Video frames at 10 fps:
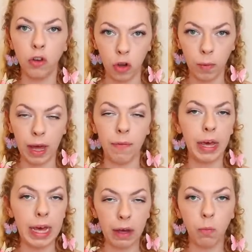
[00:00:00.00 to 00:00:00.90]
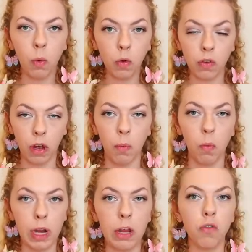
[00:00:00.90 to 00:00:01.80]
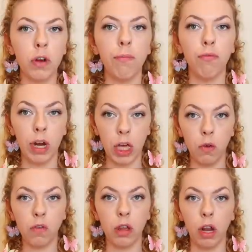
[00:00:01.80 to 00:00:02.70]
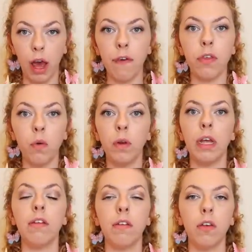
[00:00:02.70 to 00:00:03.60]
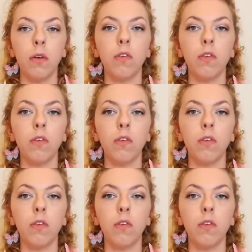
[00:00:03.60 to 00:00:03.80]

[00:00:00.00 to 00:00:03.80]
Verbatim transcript: Do it. Hit water will literally bring you to the life that you're needing to do.